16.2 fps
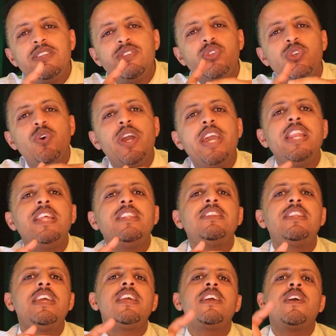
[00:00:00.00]
So
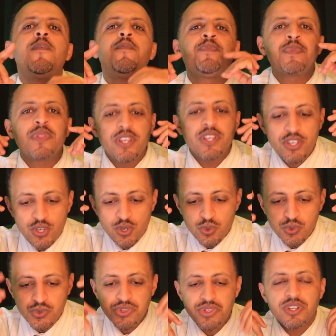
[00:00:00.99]
anything
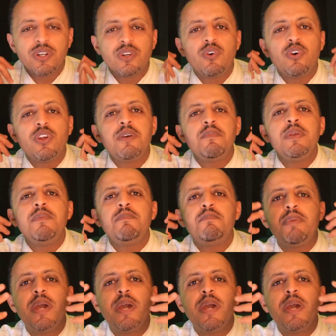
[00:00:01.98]
you still gonna be